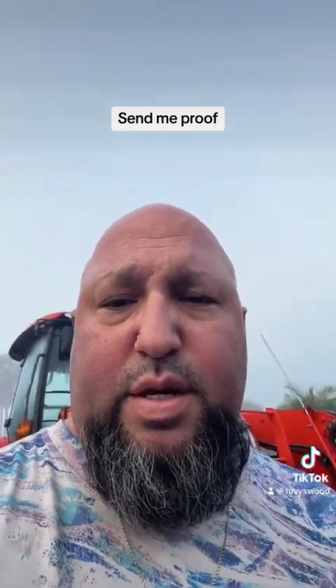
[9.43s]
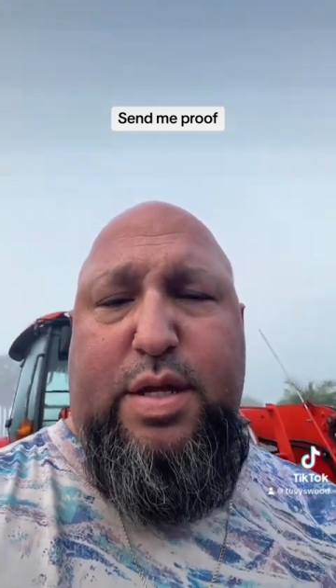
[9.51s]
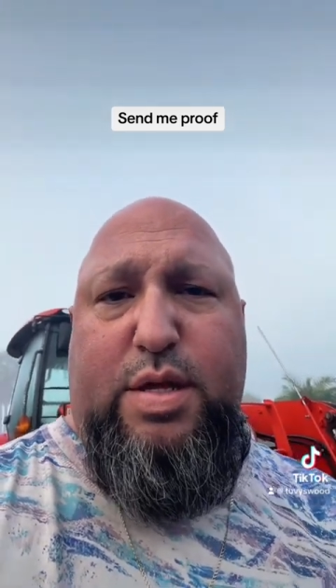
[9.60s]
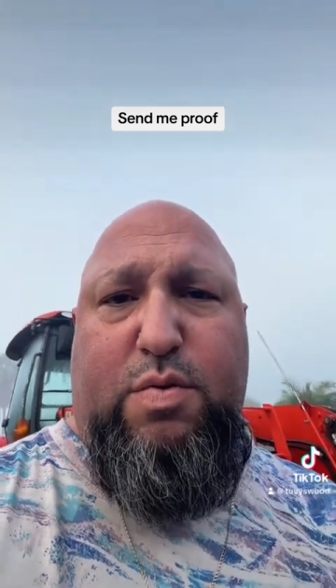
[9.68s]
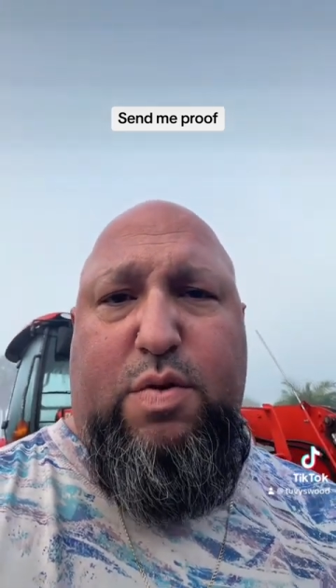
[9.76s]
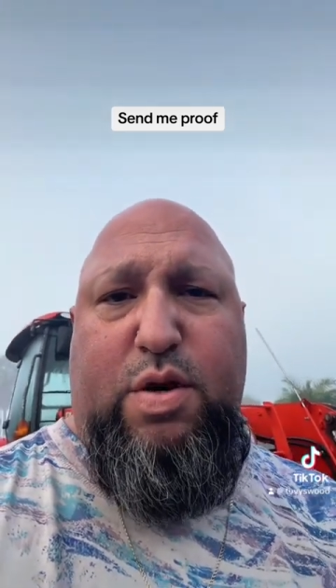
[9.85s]

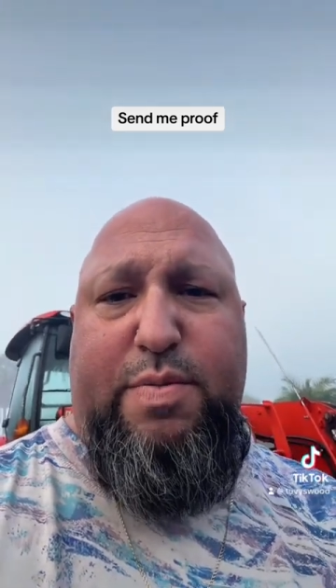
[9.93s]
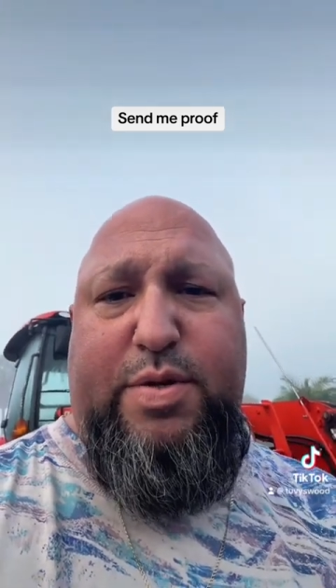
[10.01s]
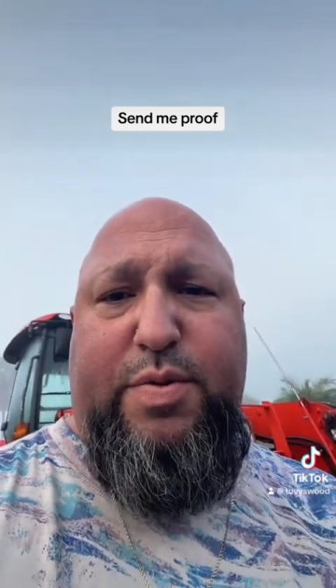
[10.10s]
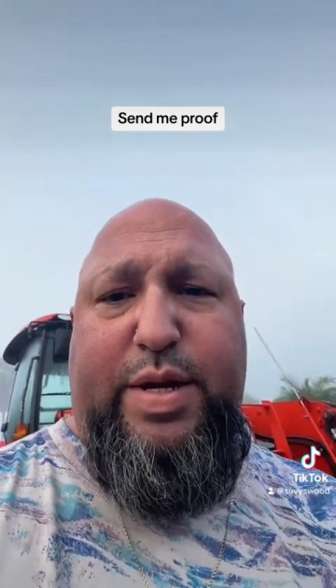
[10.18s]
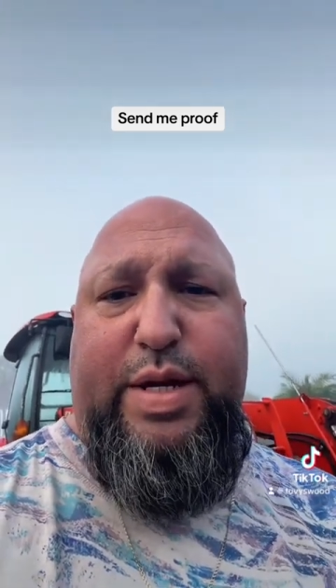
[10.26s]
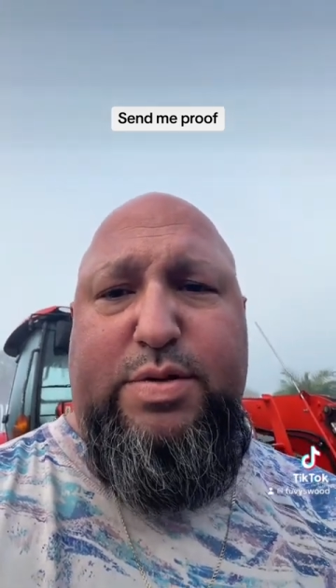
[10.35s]
the war
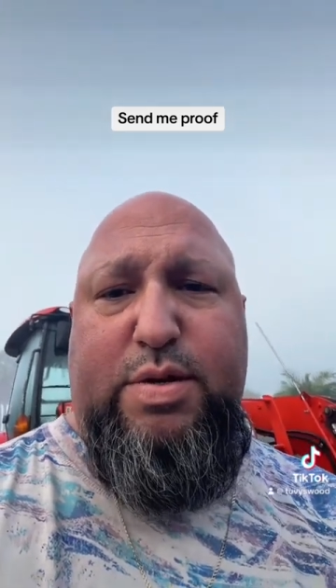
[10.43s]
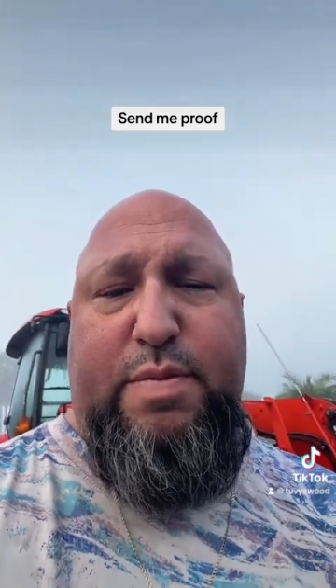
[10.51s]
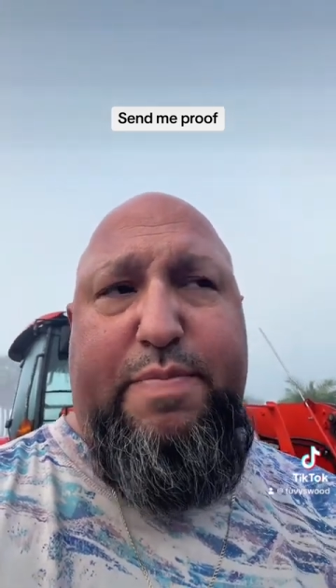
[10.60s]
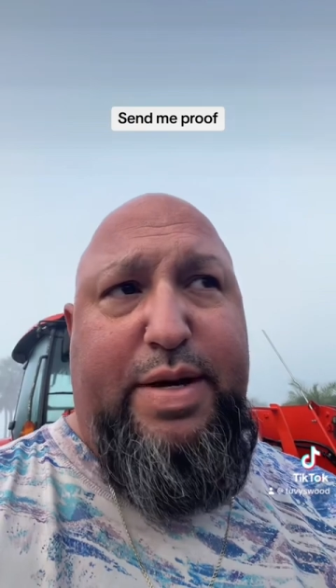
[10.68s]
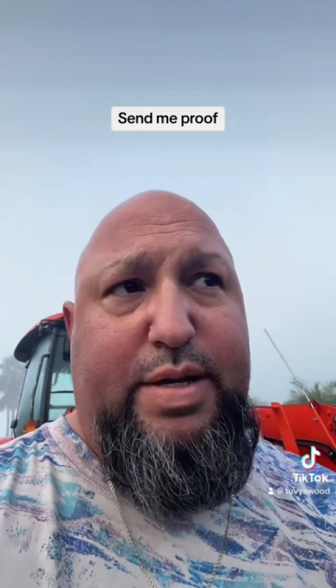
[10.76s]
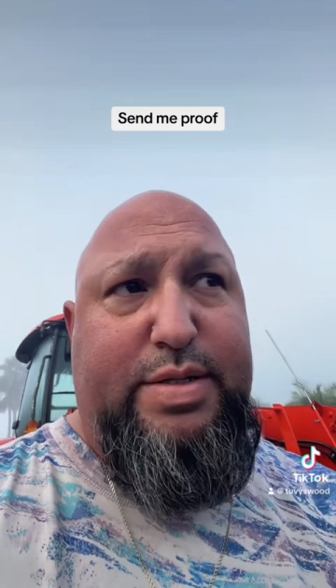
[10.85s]
between Israel and
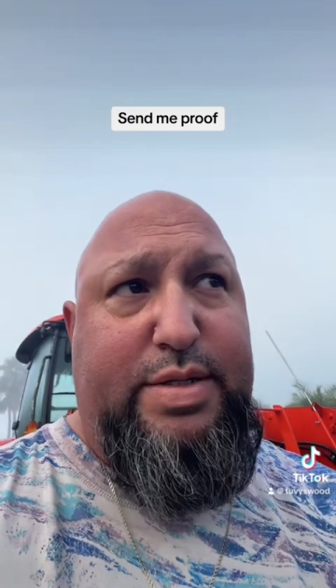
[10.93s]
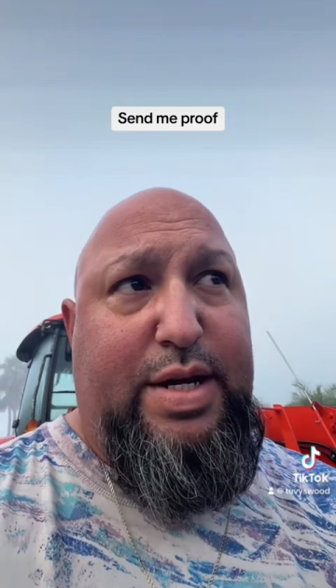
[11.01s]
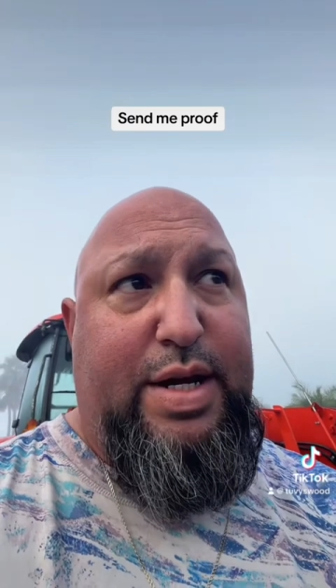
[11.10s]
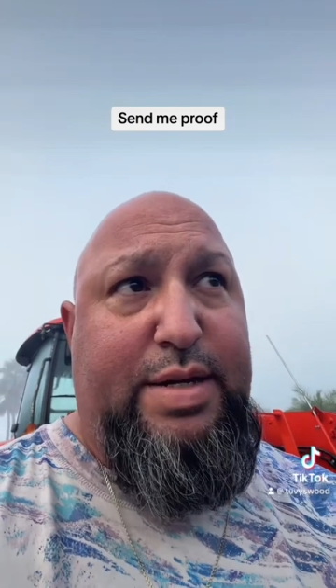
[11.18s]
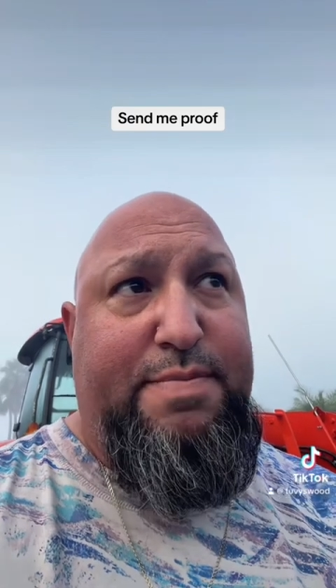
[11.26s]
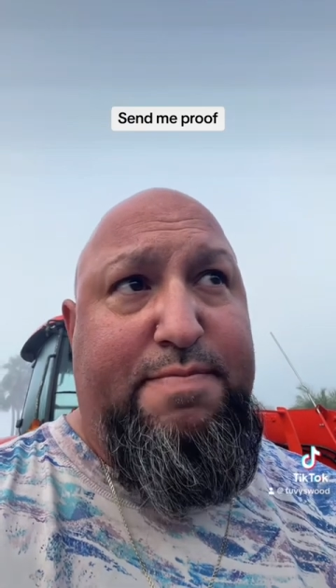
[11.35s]

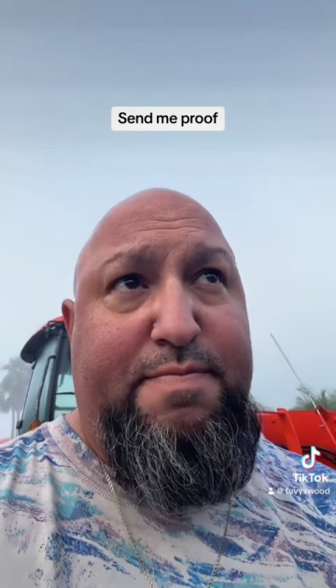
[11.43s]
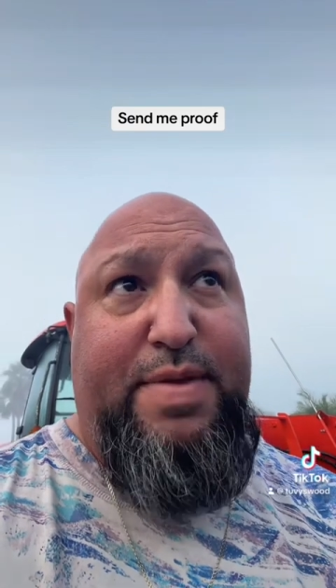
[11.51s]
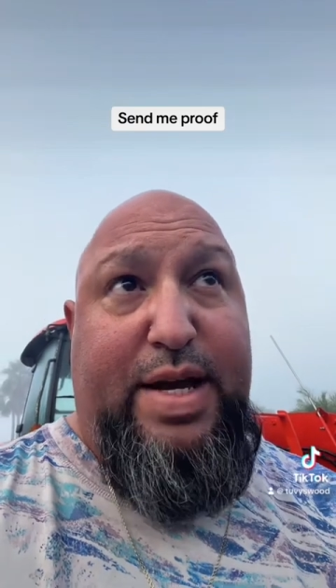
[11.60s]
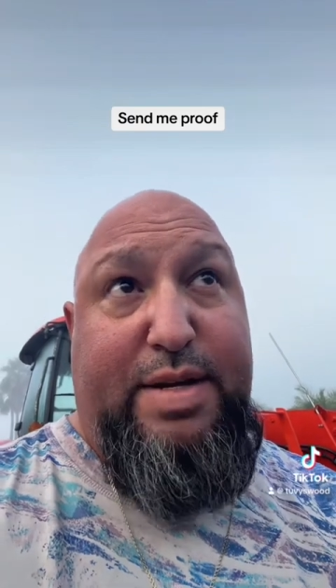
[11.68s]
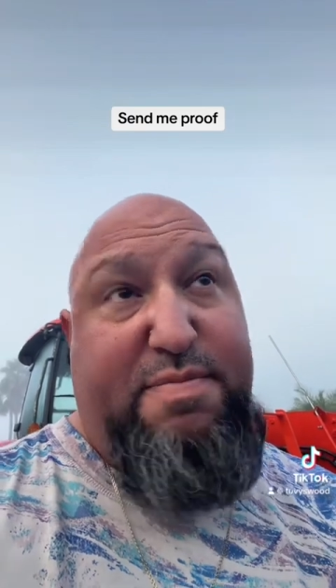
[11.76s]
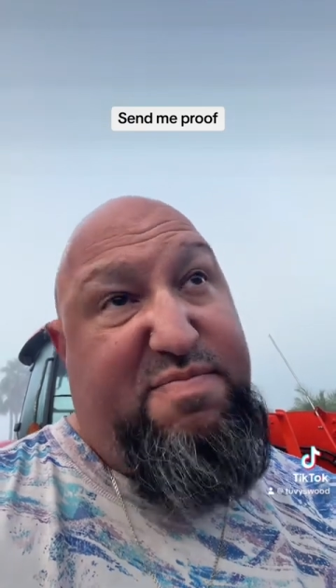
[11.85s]
Palestine
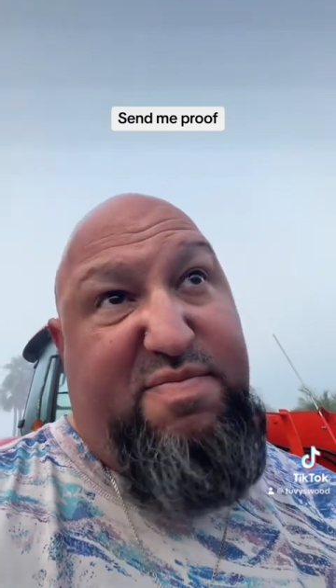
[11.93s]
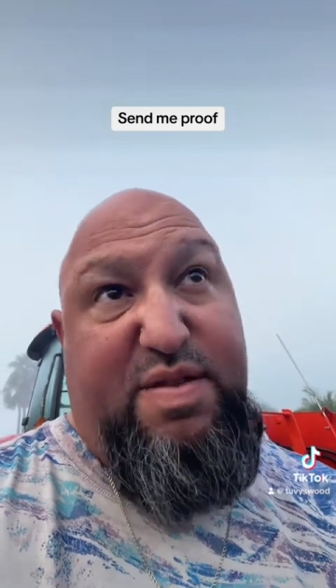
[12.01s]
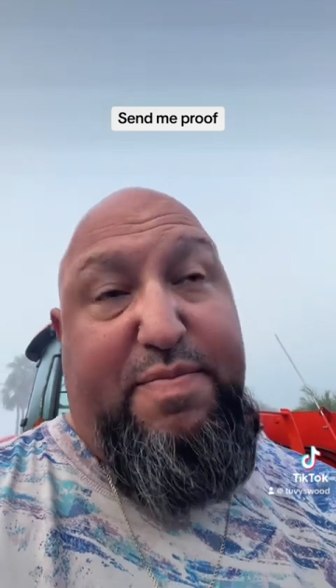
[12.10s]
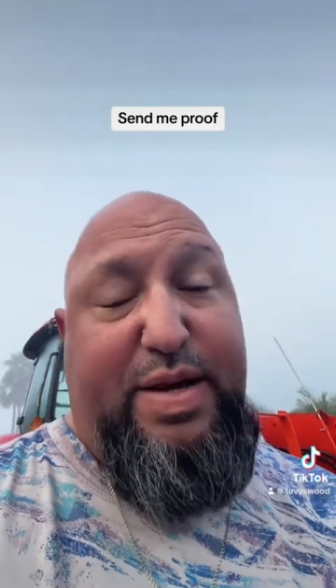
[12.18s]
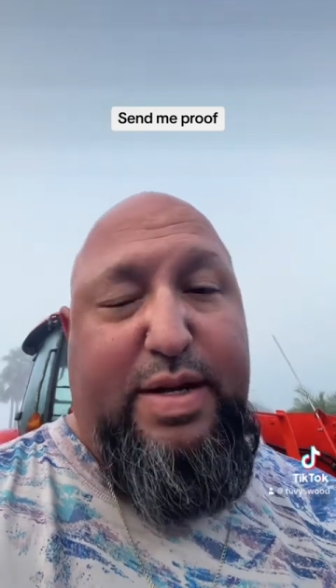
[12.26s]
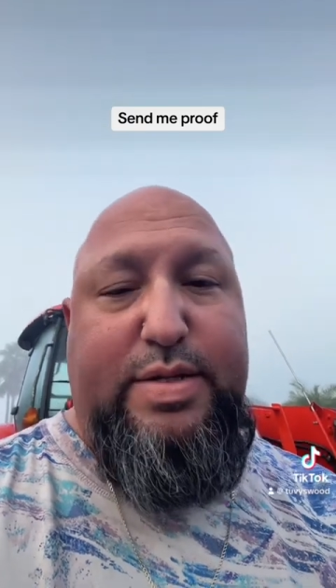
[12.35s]
that the
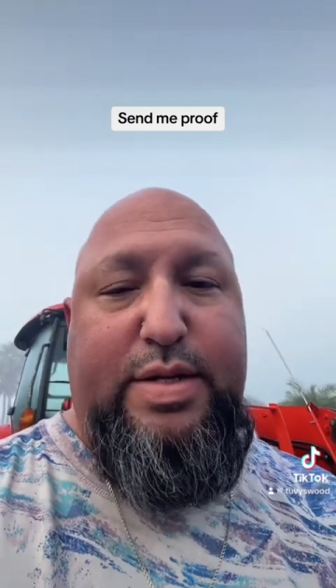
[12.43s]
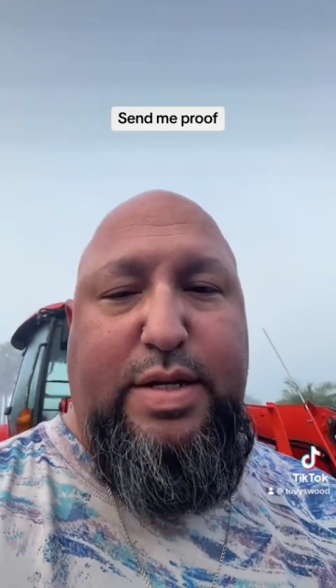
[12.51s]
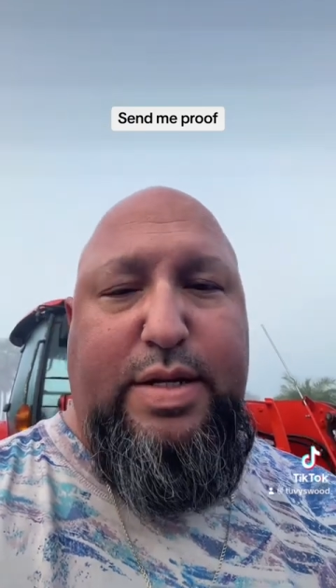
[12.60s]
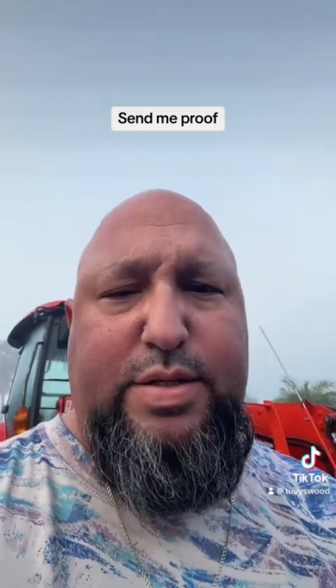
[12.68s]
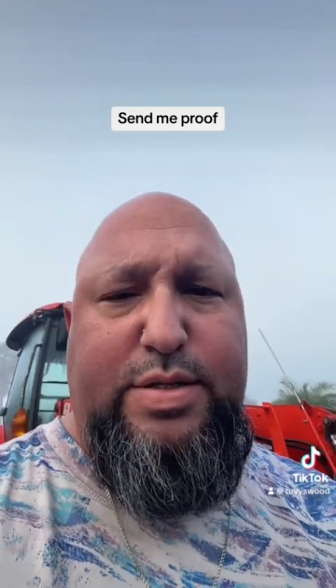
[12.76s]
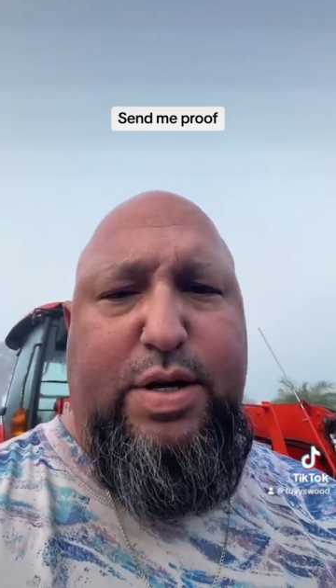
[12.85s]

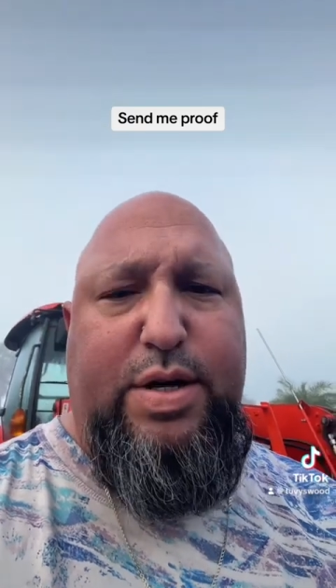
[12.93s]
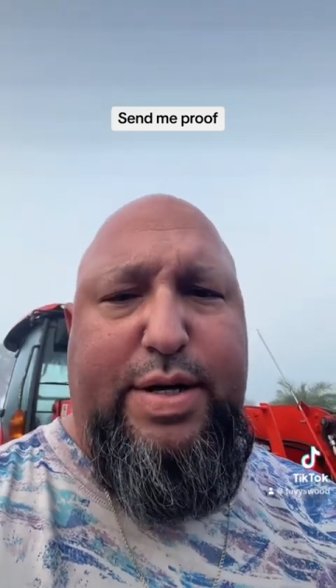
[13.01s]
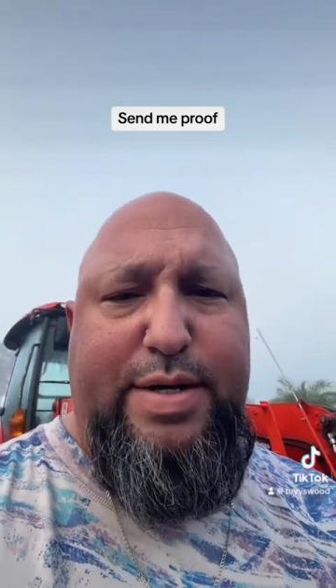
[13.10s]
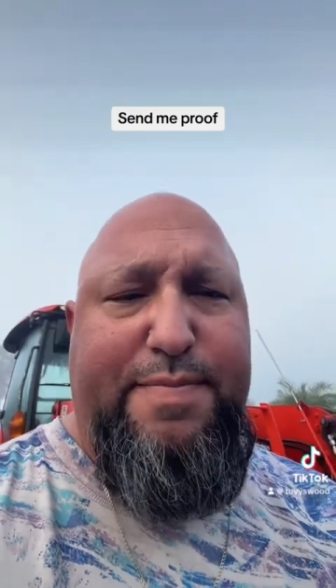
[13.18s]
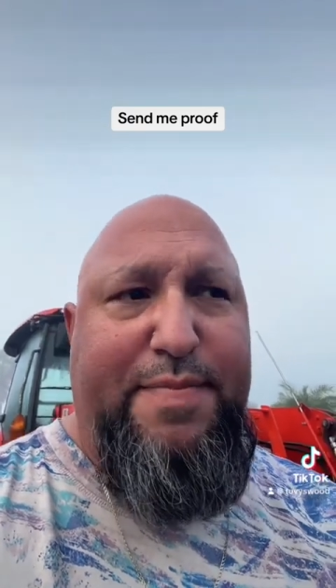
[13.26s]
Palestinians started,